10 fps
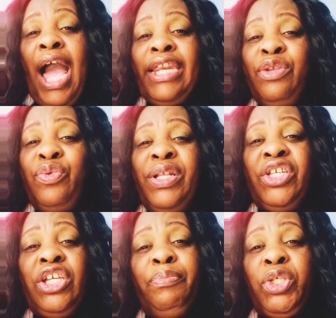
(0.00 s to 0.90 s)
and it will
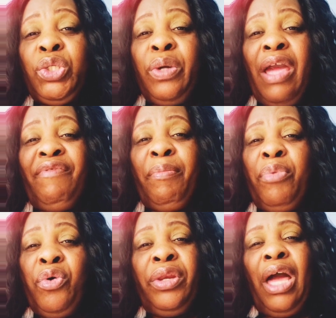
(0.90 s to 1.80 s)
chip through every
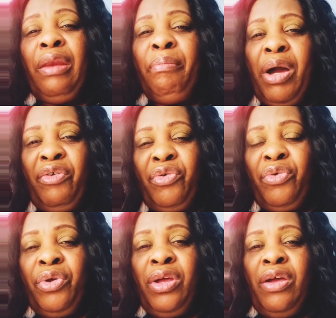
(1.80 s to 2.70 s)
bone and marrow.
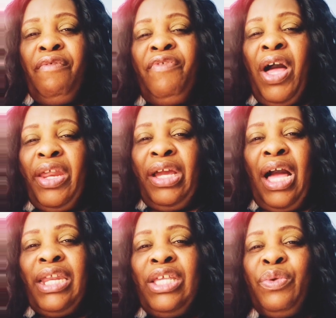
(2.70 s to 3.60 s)
Father
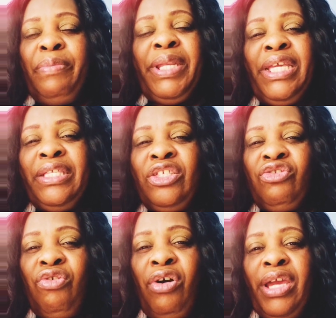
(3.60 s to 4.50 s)
God, it will
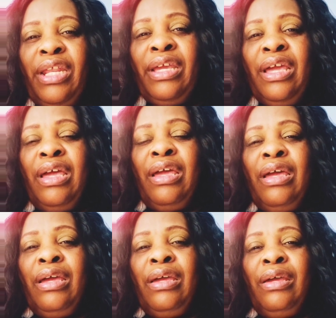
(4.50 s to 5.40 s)
destroy
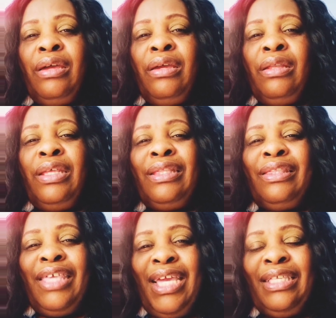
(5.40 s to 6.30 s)
the
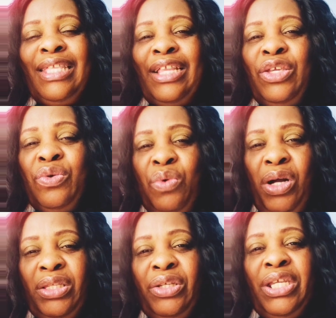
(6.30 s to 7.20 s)
things that you
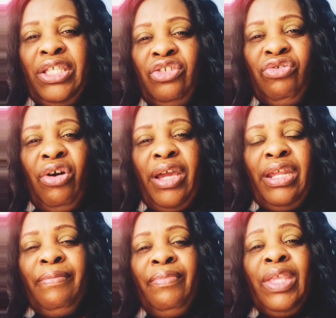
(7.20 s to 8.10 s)
want to destroy
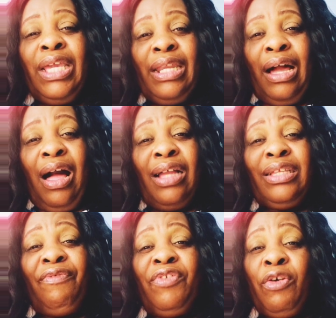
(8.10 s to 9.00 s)
in the heart
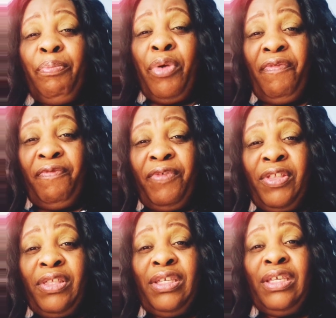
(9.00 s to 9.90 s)
of your
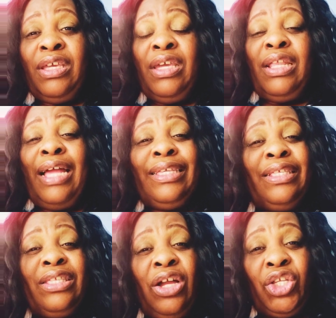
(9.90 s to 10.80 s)
prophet that
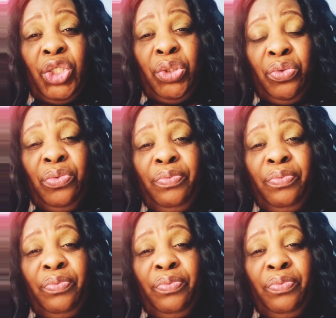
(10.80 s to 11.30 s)
is not true.